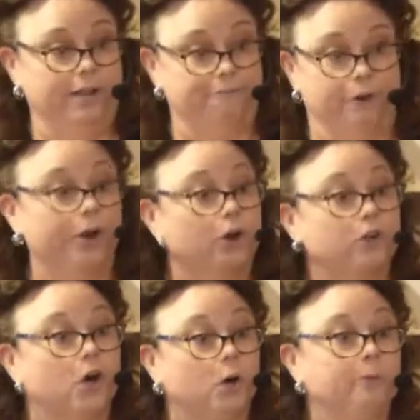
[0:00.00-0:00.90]
If you're in
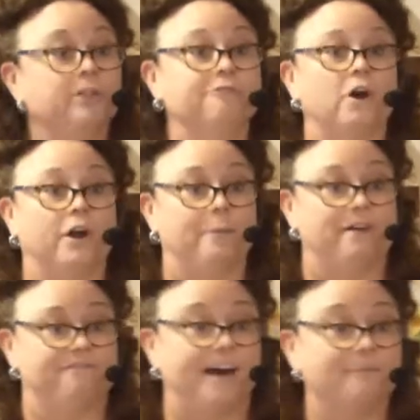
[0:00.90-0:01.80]
Oklahoma, you've gone
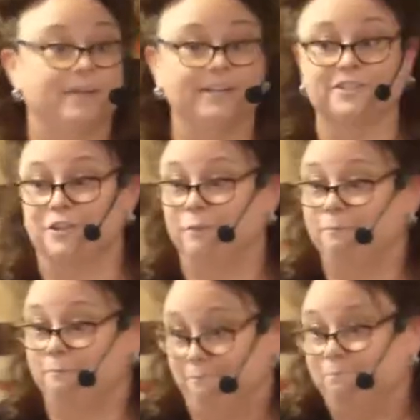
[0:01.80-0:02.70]
about five minutes too,